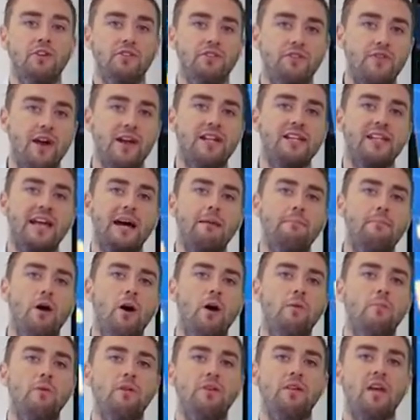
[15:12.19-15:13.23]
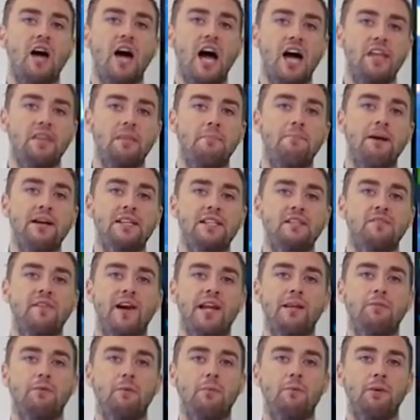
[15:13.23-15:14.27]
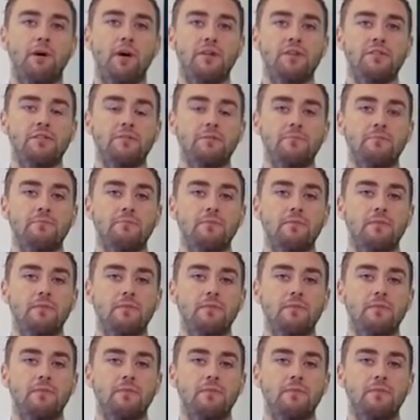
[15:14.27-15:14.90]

trade in that moment at the best available price.